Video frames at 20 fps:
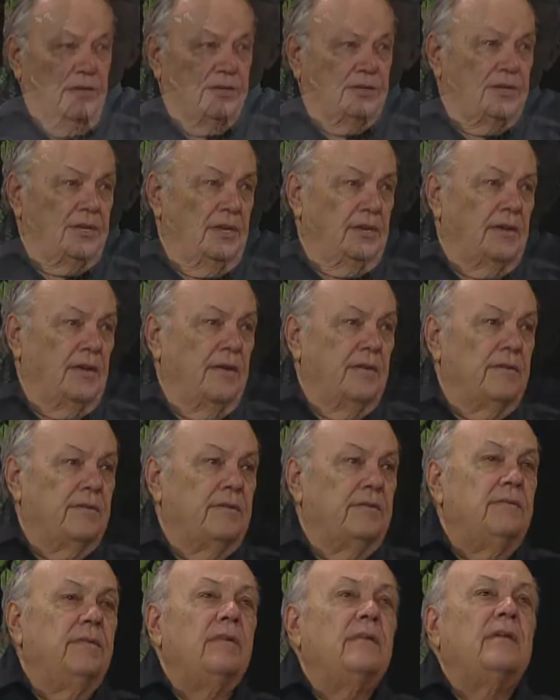sit there and
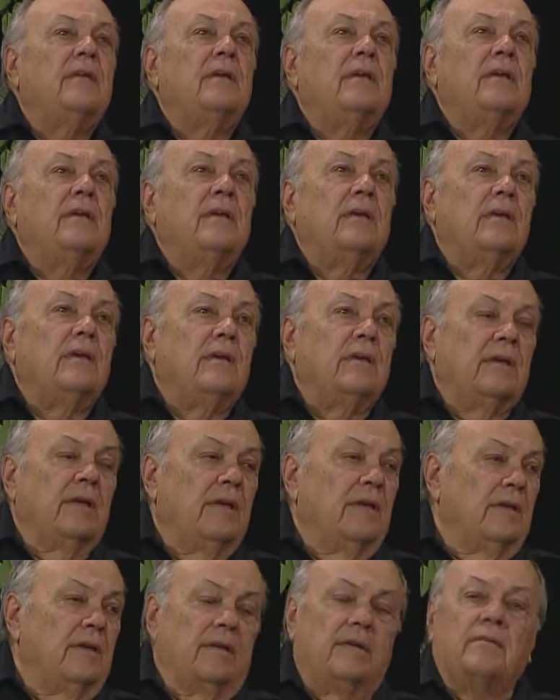
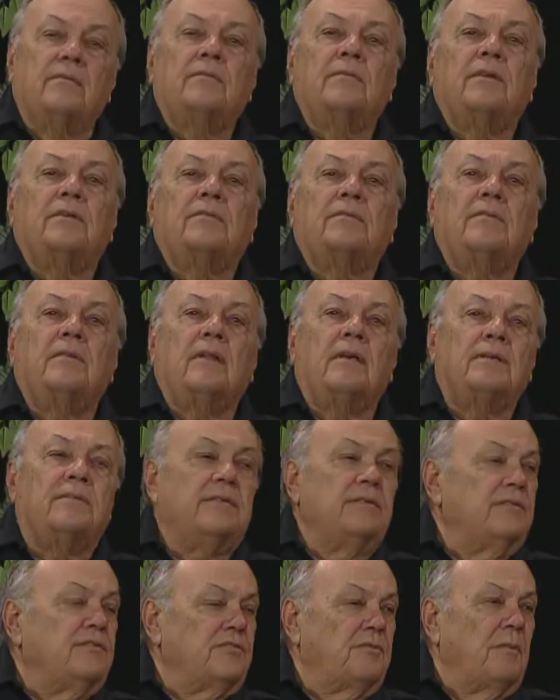just
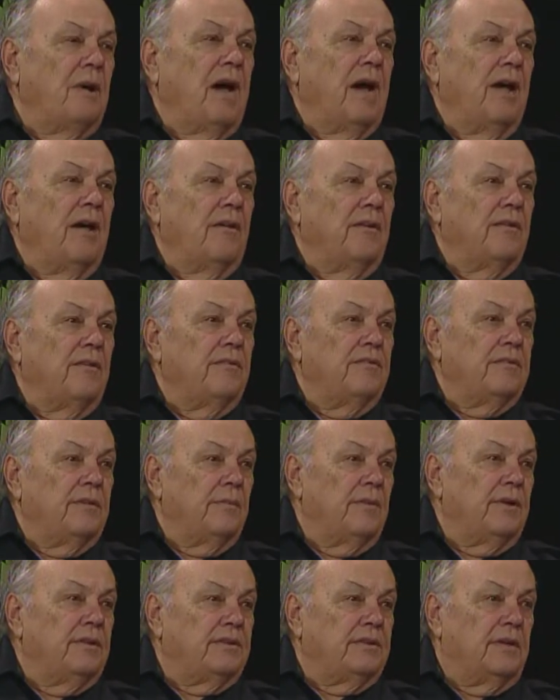listen, smile, and
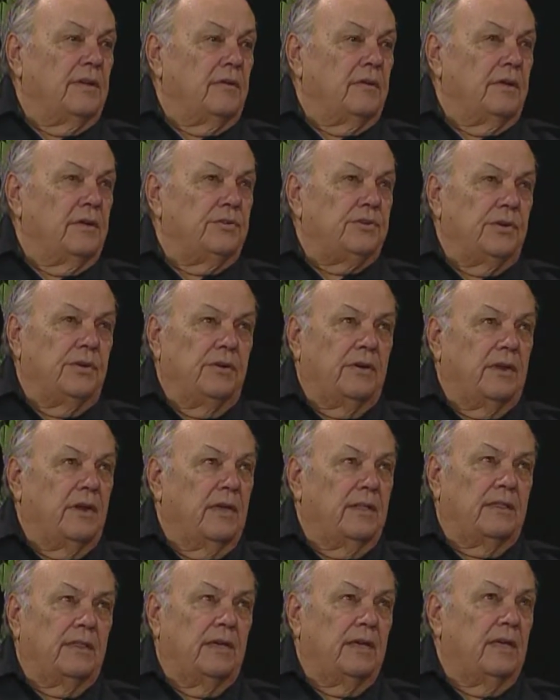somebody's telling a joke, and I
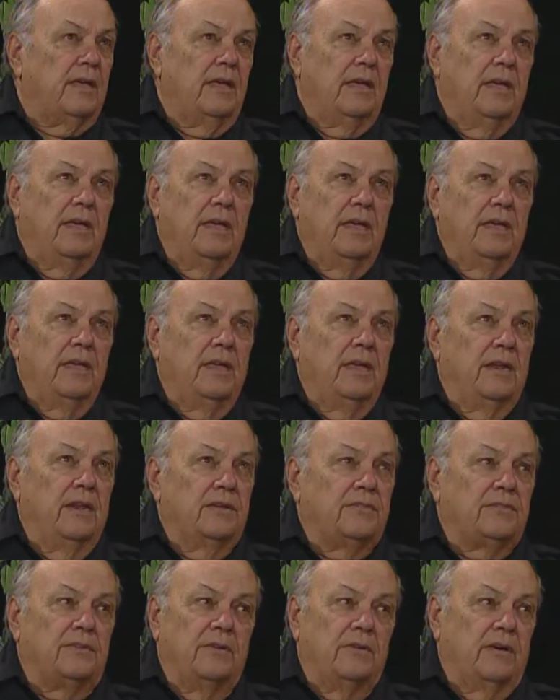think, you
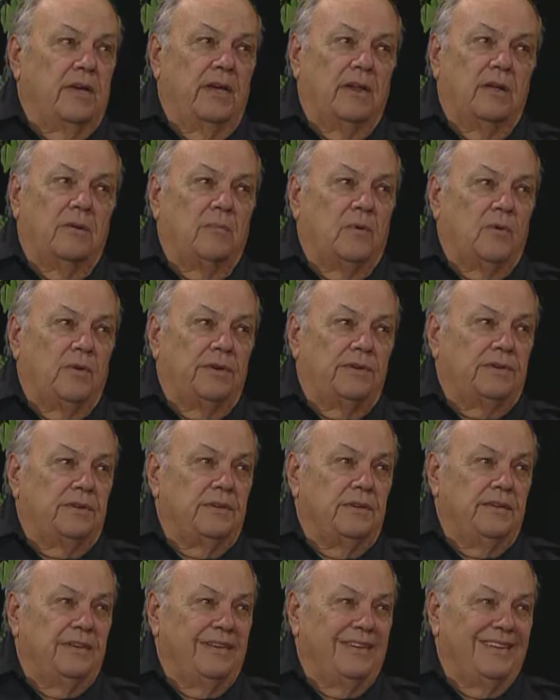just don't get it, boys.
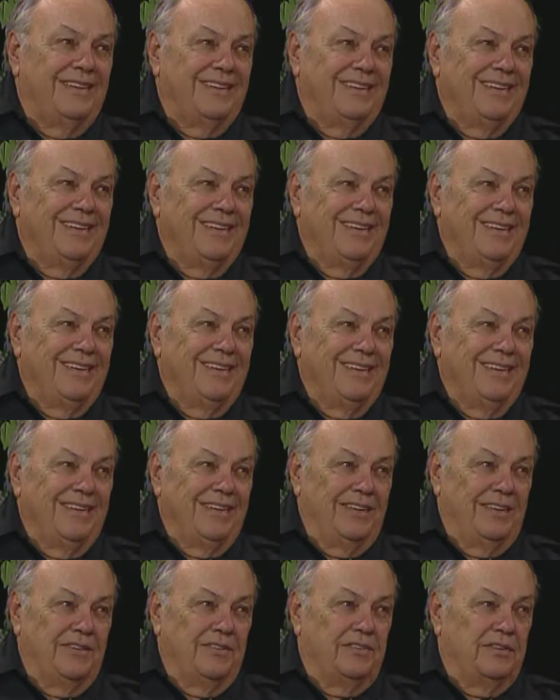
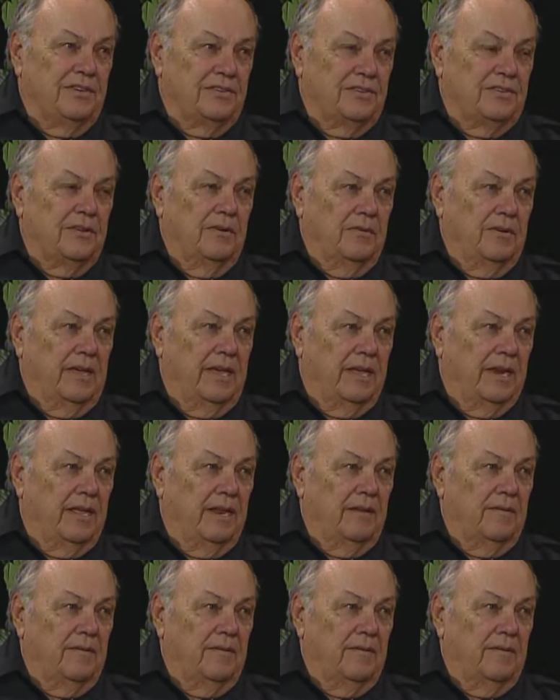You just don't get it.